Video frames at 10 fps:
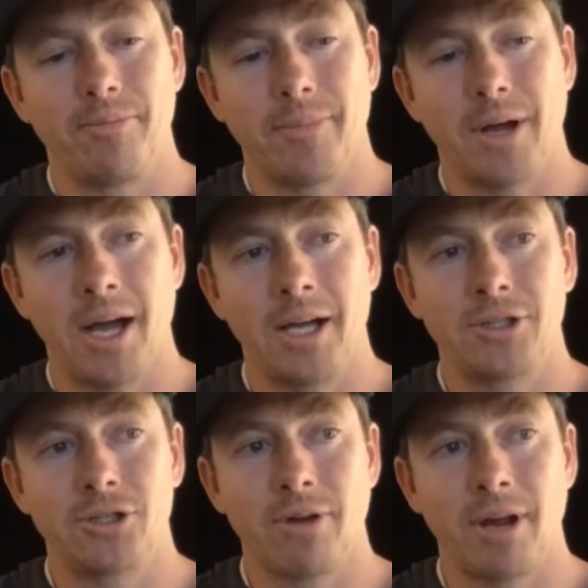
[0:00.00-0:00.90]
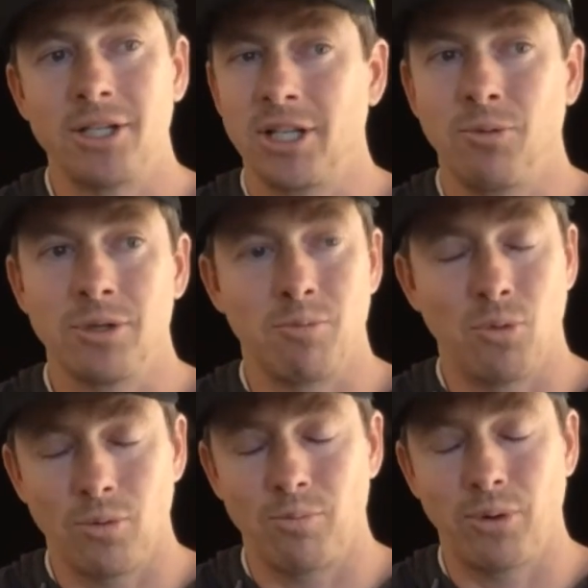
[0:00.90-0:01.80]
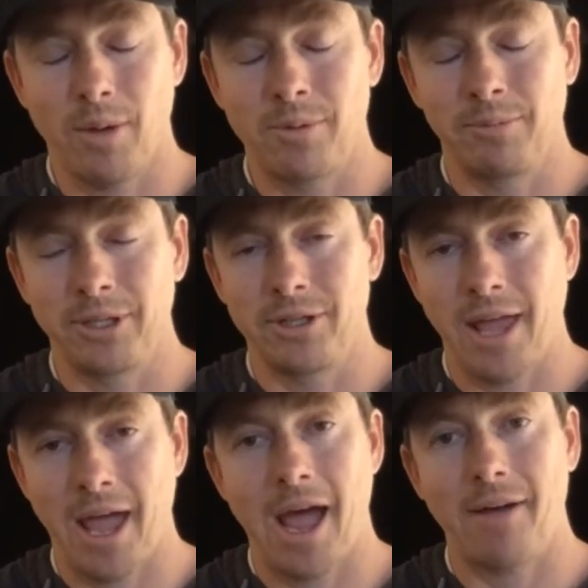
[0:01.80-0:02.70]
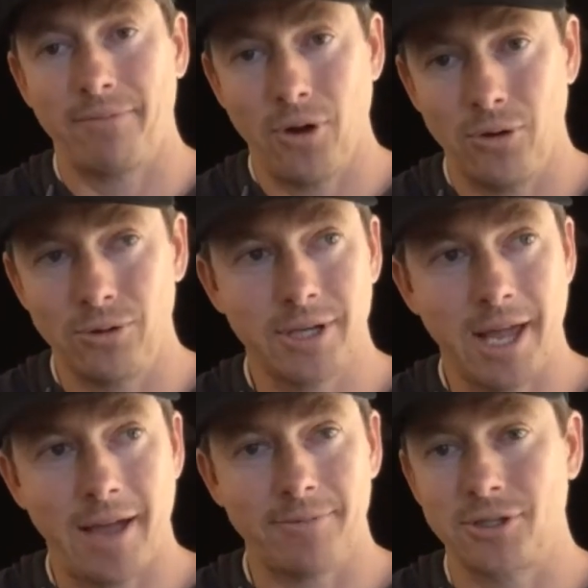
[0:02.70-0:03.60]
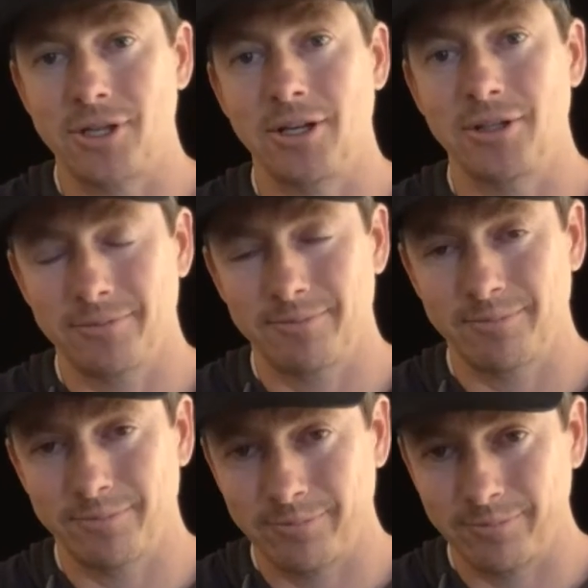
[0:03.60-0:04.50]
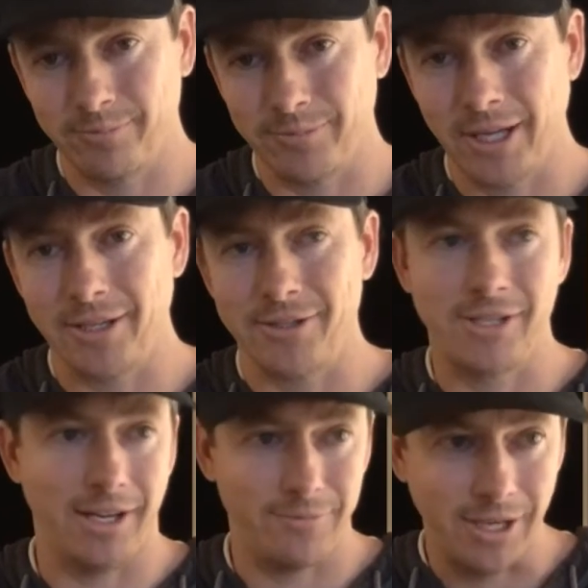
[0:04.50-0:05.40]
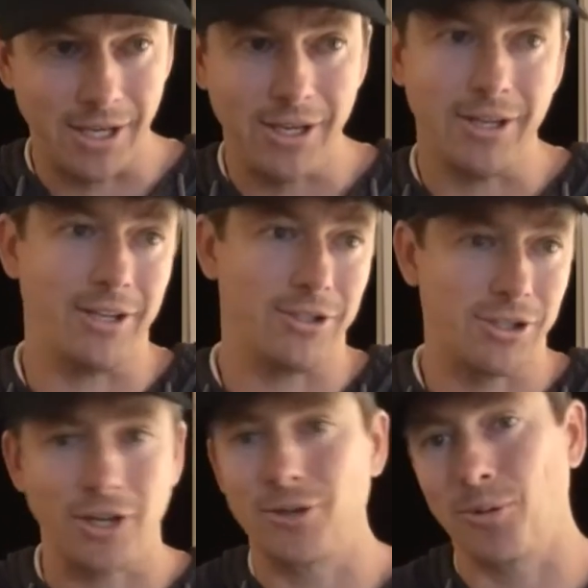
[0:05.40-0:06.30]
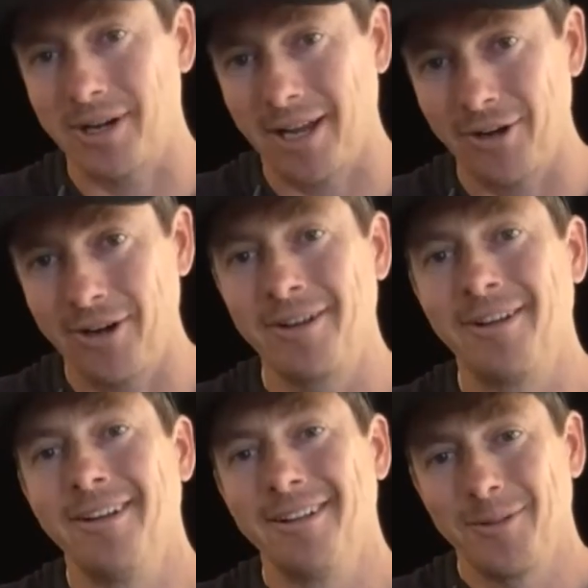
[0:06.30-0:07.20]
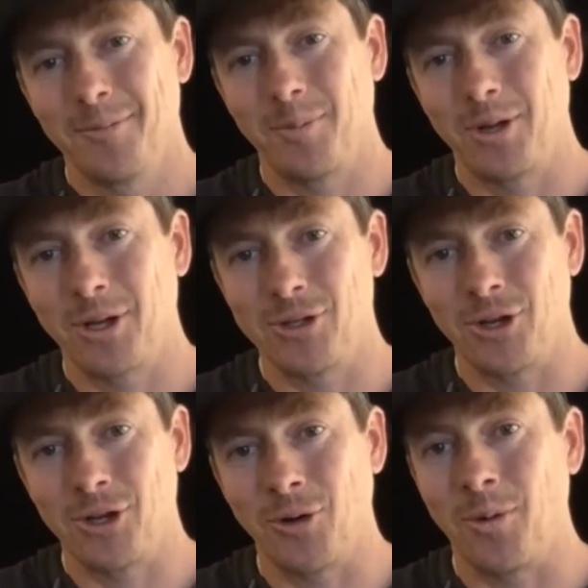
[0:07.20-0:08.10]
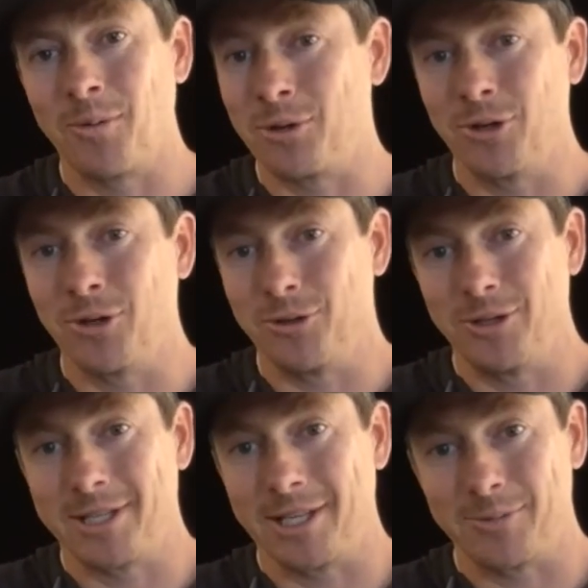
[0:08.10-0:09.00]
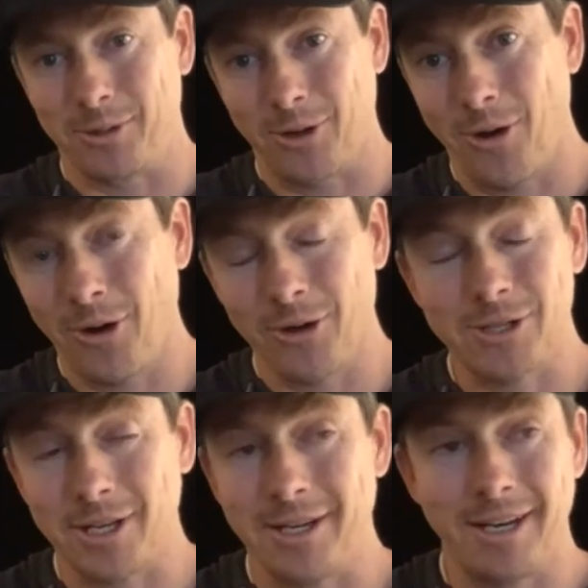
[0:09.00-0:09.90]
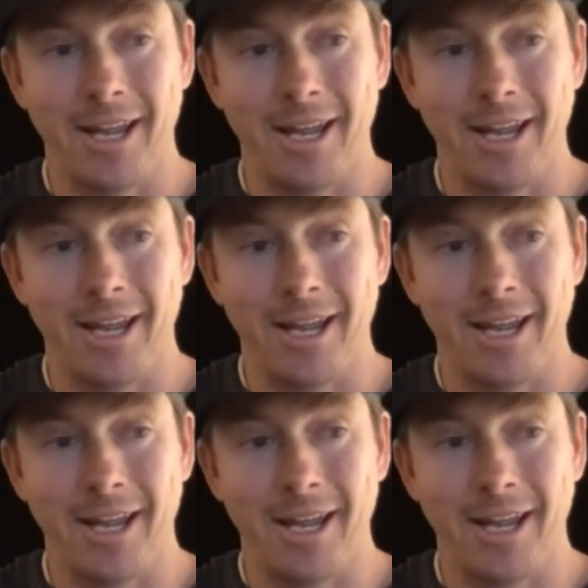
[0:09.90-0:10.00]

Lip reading: I strangely was more probably half host, half stunt, like safety and stunt coordinator, because, you know, we would go do these things with cars, and